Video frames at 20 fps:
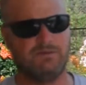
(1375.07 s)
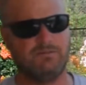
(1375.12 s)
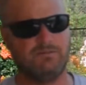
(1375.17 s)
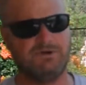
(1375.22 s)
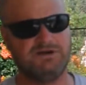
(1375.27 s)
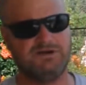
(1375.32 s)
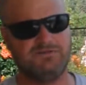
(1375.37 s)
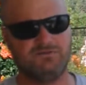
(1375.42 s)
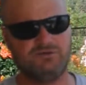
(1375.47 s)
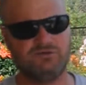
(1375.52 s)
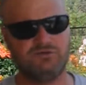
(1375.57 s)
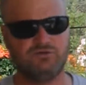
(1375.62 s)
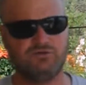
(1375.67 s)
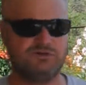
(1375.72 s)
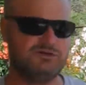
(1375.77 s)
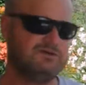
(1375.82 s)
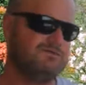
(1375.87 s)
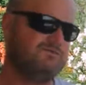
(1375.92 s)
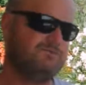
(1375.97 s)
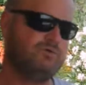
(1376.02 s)
But if you do it
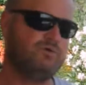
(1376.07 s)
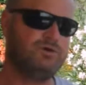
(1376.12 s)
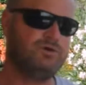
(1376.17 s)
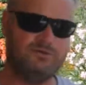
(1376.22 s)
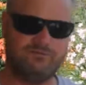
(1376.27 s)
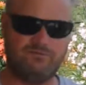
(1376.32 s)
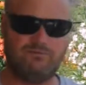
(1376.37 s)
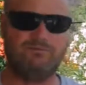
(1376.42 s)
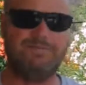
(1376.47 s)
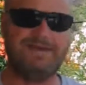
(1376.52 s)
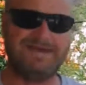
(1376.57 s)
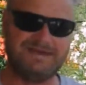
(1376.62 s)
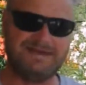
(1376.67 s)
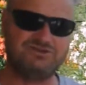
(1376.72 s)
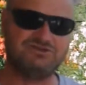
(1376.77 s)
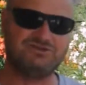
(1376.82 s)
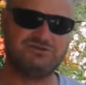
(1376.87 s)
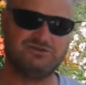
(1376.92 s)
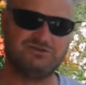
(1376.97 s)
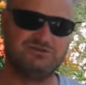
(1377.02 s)
in 4 different
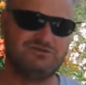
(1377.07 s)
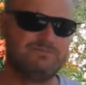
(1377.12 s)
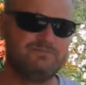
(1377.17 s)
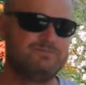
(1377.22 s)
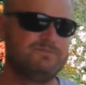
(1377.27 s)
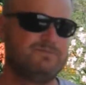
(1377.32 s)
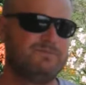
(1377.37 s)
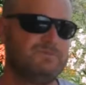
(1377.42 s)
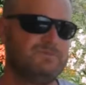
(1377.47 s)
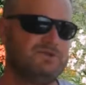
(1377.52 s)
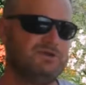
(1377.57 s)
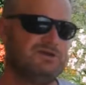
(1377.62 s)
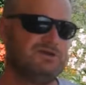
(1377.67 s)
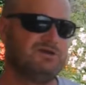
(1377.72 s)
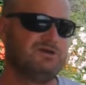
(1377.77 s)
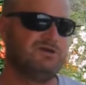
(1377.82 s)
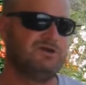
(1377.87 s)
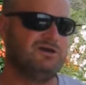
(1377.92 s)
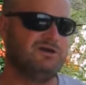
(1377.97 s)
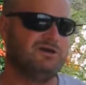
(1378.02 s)
batches,
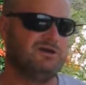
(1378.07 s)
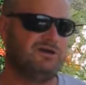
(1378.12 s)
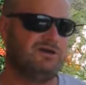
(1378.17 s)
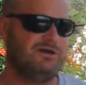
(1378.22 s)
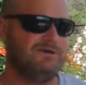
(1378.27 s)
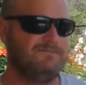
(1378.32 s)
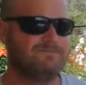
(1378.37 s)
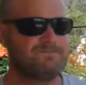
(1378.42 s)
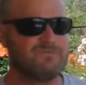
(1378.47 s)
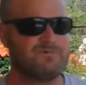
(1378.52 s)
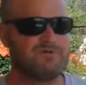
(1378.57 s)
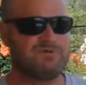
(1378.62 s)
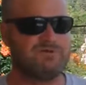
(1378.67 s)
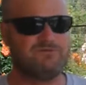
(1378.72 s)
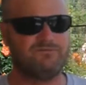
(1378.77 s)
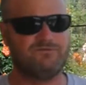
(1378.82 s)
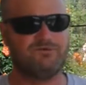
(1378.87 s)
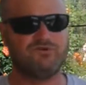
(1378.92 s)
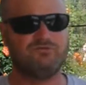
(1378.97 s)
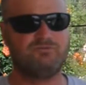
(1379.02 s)
the
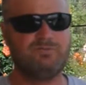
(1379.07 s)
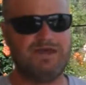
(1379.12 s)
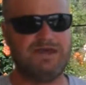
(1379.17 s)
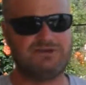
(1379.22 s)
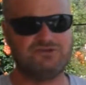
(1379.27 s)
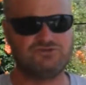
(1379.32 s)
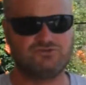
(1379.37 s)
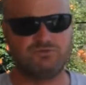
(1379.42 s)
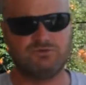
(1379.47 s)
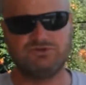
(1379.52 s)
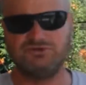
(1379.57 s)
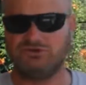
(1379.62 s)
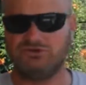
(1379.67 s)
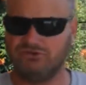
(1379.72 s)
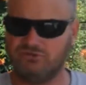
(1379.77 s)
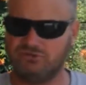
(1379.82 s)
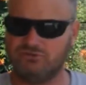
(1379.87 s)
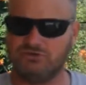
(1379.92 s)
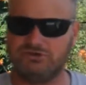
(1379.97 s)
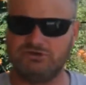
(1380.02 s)
first batch, when you
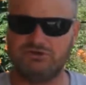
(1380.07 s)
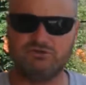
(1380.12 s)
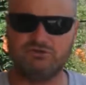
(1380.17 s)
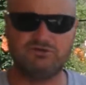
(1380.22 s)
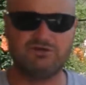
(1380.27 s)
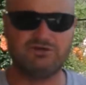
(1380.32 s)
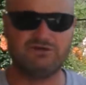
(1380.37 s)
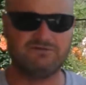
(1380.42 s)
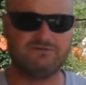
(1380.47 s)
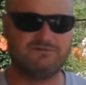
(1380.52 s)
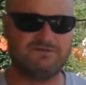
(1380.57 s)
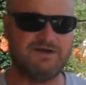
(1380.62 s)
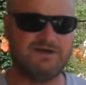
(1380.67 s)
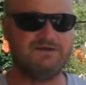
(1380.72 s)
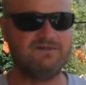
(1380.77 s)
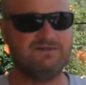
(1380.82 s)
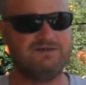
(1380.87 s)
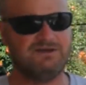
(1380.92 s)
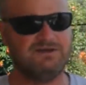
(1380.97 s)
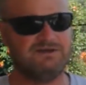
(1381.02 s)
do it, you're going to
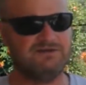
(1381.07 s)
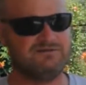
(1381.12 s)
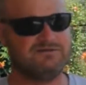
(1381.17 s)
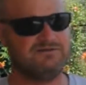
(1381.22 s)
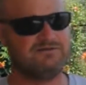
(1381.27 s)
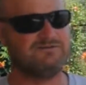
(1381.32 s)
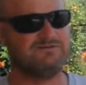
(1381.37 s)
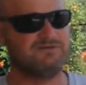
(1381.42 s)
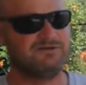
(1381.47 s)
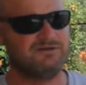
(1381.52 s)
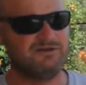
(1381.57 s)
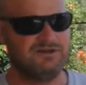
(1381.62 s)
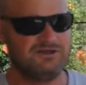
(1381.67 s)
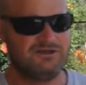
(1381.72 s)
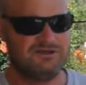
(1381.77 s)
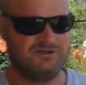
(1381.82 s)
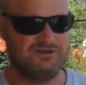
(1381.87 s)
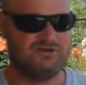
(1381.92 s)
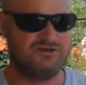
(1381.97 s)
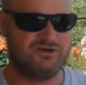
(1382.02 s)
find that
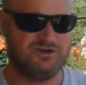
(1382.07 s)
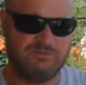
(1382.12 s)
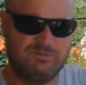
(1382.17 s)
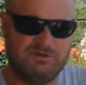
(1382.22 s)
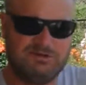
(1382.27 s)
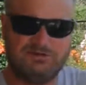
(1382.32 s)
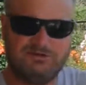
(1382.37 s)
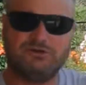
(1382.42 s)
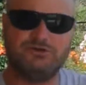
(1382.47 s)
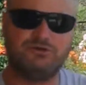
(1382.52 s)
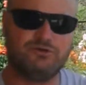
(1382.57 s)
you're going to be a little